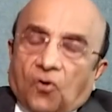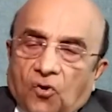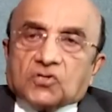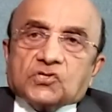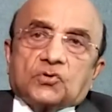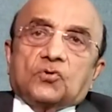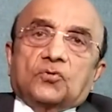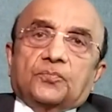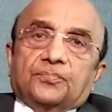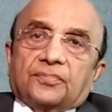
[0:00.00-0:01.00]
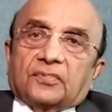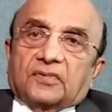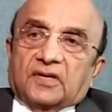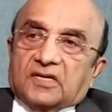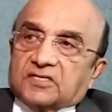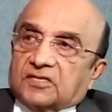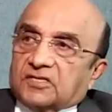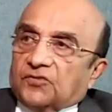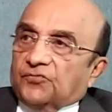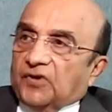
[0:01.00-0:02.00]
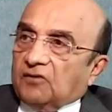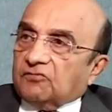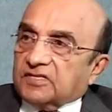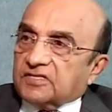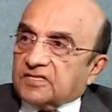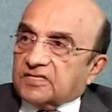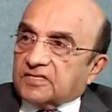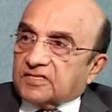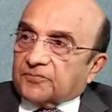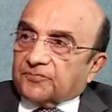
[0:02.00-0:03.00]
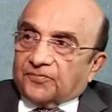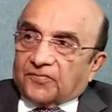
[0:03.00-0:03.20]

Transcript: Also, there are certain valve diseases